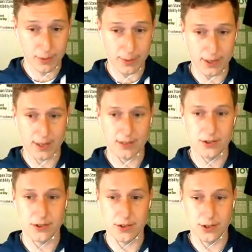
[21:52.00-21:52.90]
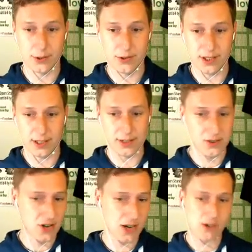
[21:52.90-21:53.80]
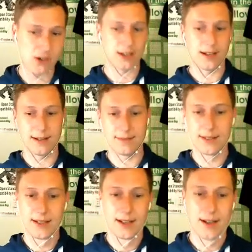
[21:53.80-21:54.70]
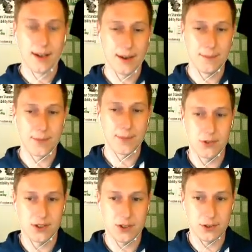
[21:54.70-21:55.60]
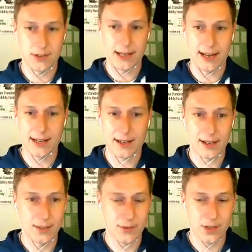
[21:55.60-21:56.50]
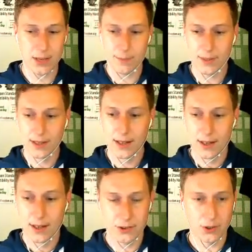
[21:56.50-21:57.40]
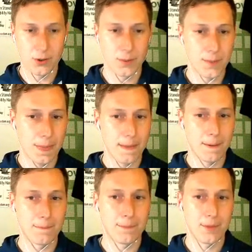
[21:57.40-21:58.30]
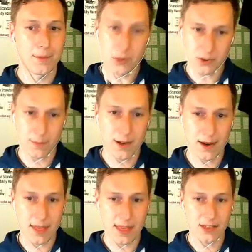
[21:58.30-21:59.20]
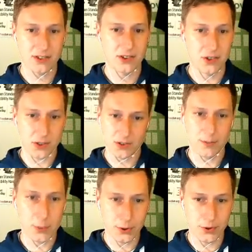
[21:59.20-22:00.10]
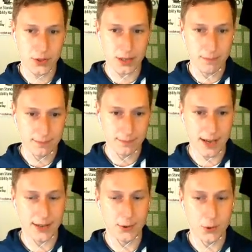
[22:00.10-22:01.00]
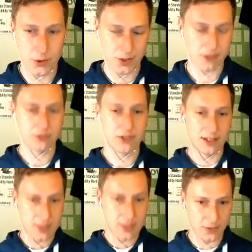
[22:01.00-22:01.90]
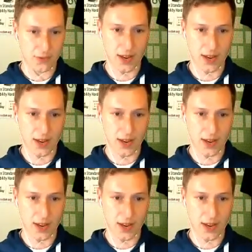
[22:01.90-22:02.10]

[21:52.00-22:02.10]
can just use it and change it and use it to create any kind of theme. So what's behind this is just a Moodle theme, and all the content is fake.